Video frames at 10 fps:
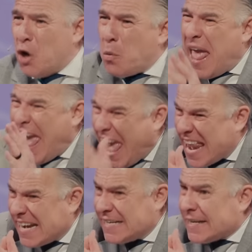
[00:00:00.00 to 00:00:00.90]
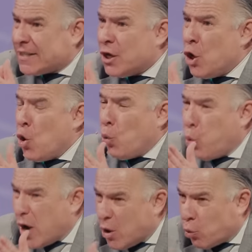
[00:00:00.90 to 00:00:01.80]
Don't edit it,
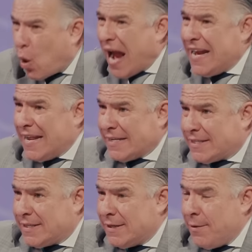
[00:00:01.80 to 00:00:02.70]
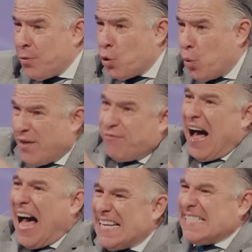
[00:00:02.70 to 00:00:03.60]
rewrite it,
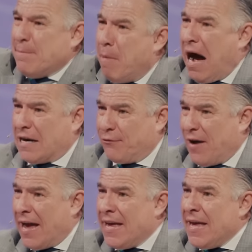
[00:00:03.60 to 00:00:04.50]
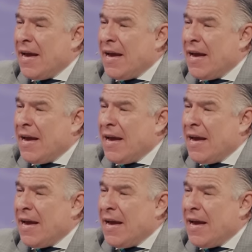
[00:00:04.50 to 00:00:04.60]
revise and modify.